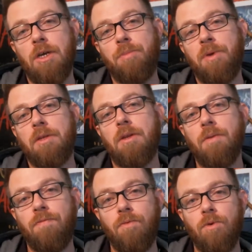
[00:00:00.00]
I picked it
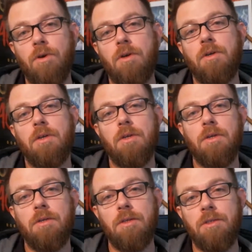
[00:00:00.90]
up for
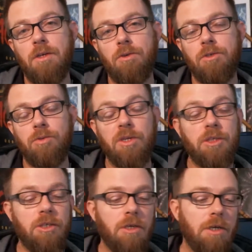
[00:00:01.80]
Nintendo
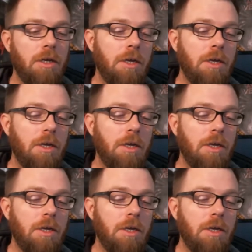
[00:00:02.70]
Switch,